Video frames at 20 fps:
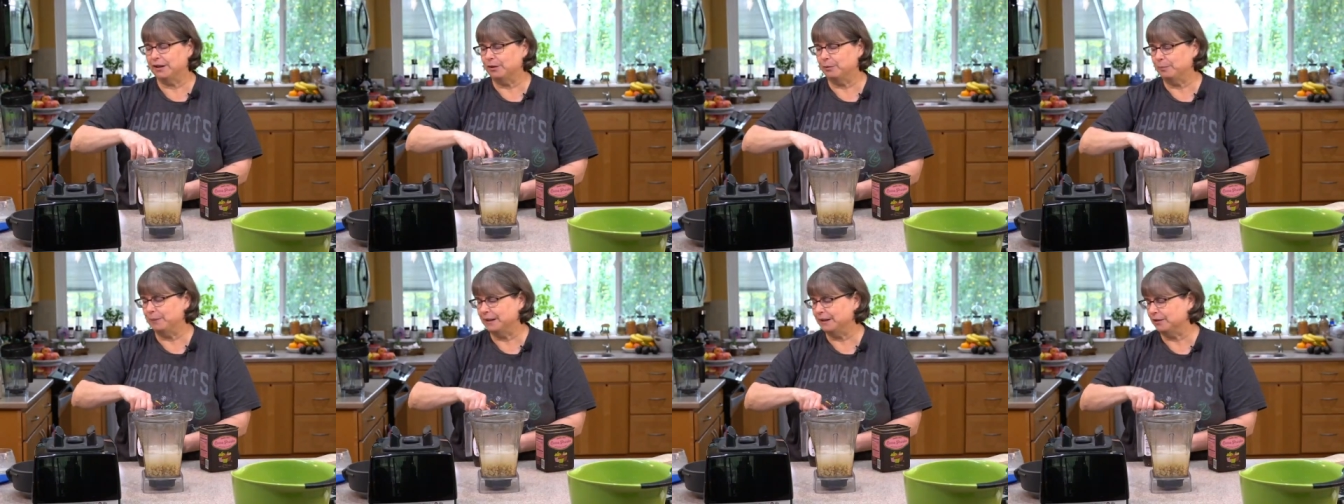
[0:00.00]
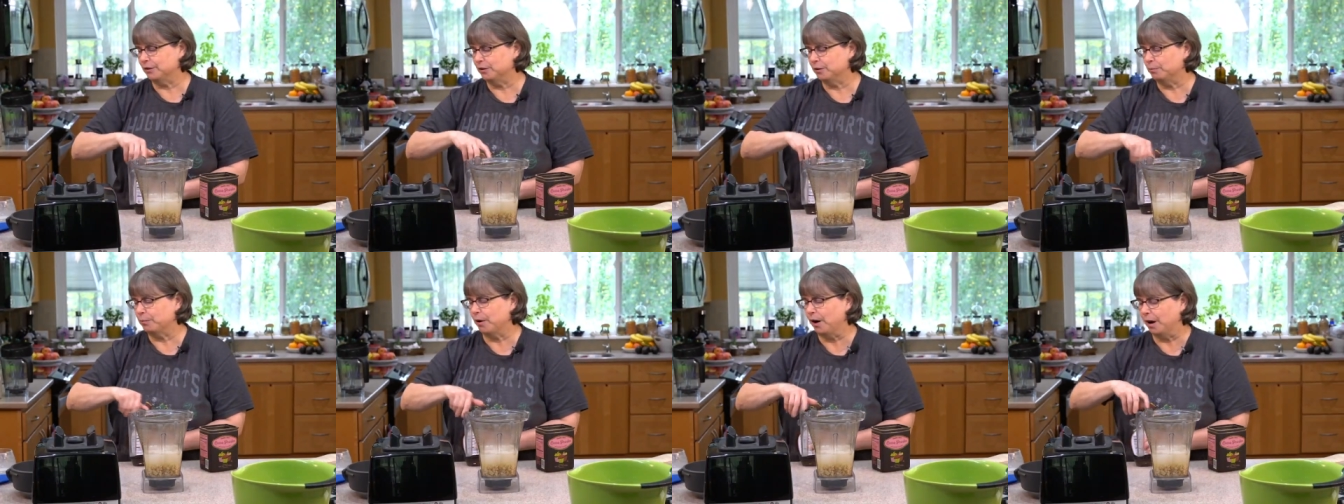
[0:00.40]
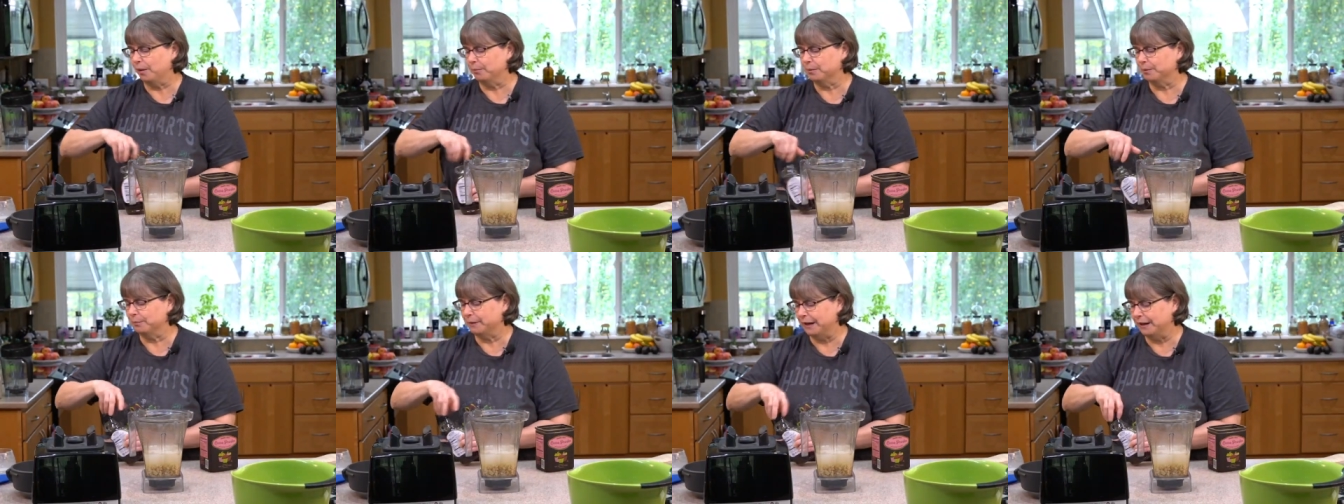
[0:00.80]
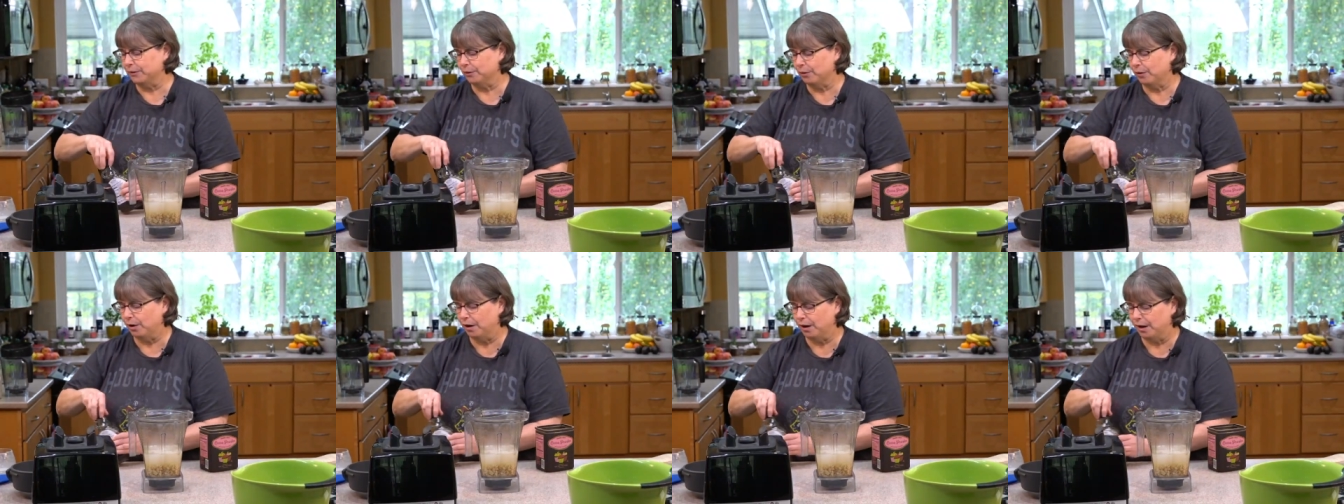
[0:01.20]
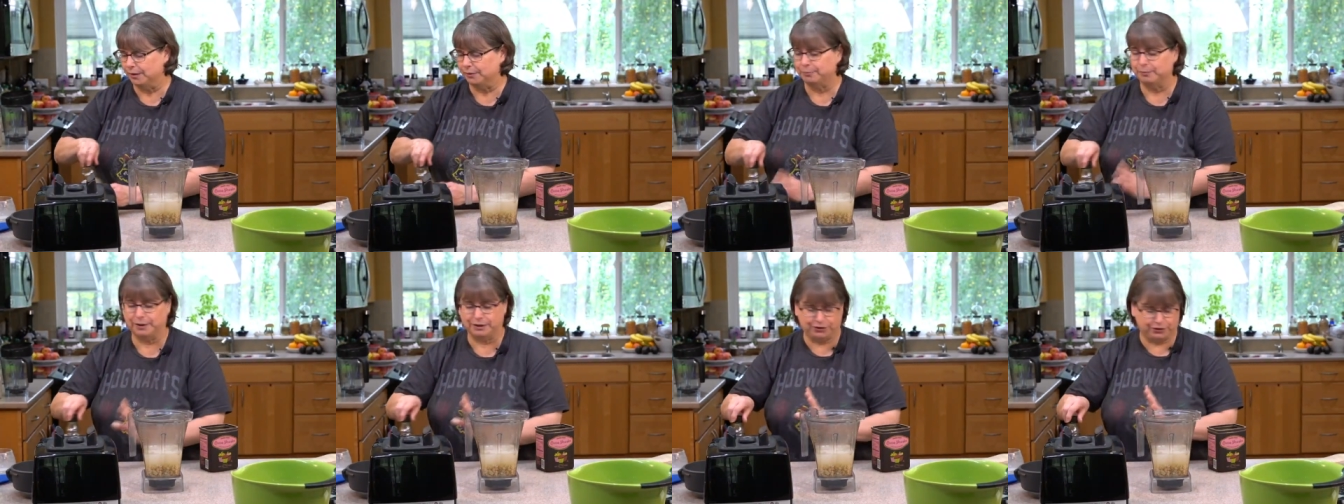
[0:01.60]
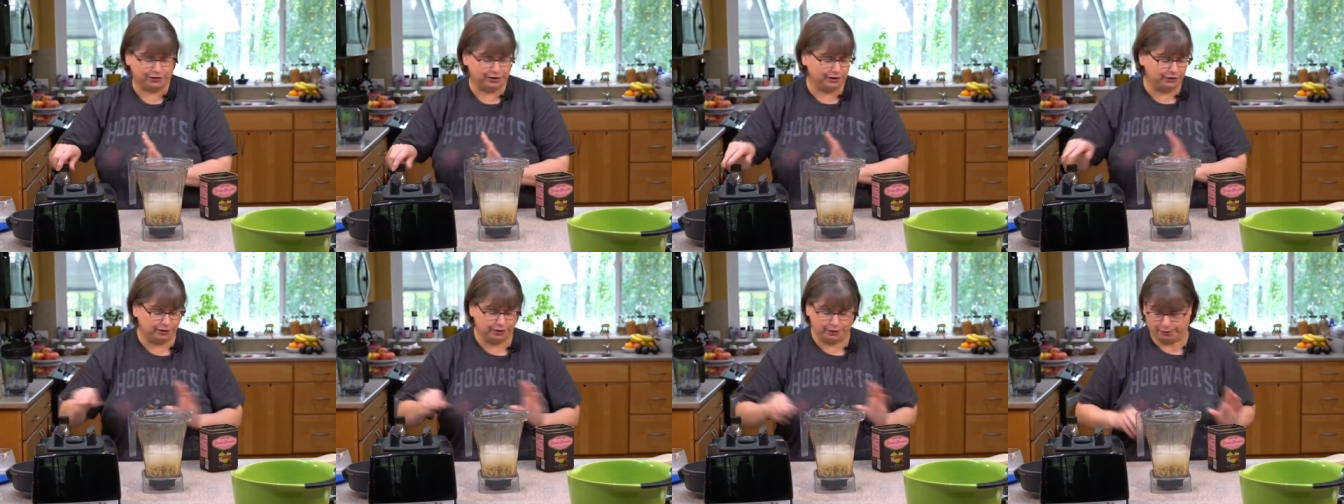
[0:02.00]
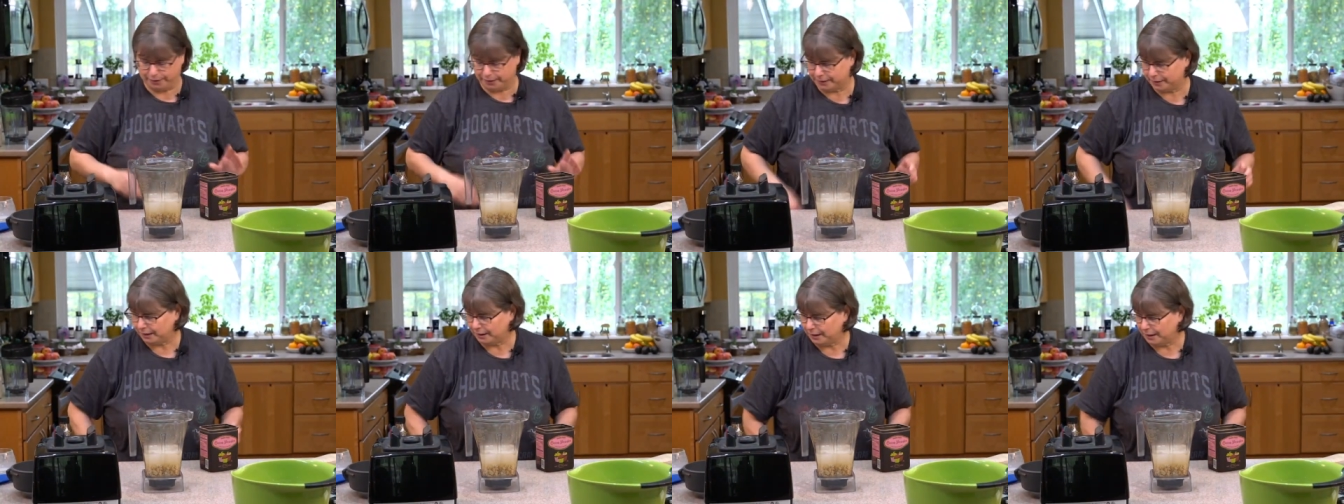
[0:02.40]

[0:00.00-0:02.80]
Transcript: it'll be a little problem later on. But you can do it.